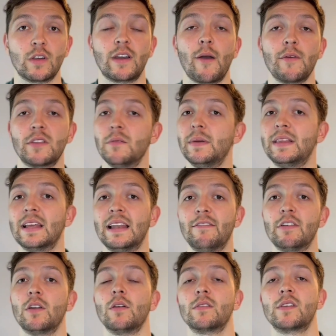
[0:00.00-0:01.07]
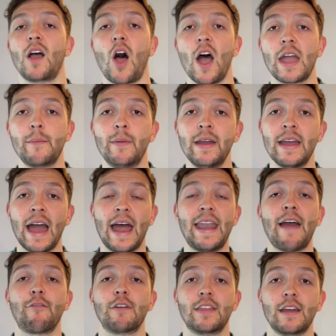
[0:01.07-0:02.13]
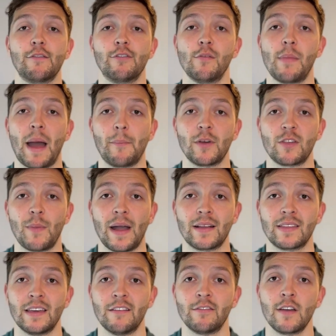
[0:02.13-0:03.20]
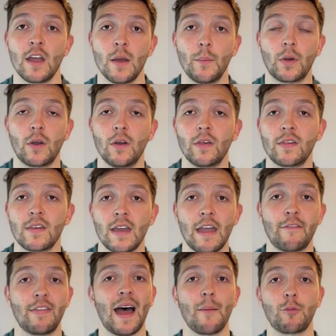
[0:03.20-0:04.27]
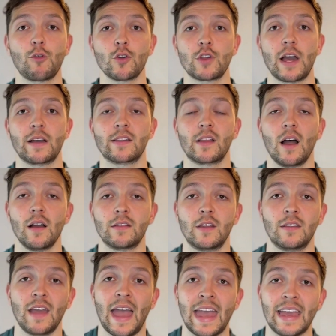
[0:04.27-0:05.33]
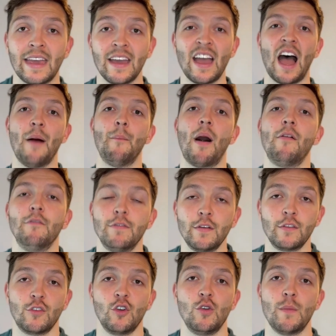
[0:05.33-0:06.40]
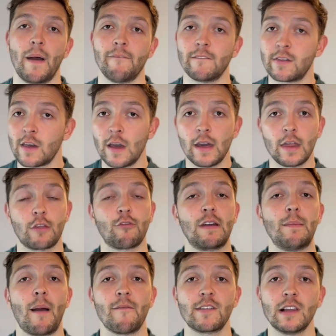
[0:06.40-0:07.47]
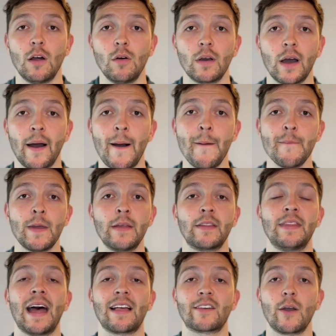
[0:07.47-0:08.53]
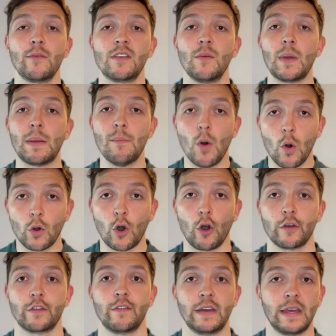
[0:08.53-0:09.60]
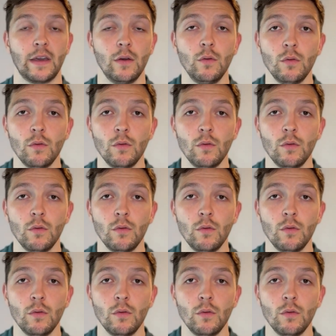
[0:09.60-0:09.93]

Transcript: are going to be delivered on time, and everything from that perspective. Because if that project starts to take a month, 2 months, 3 months longer, then that's going to be more cost for you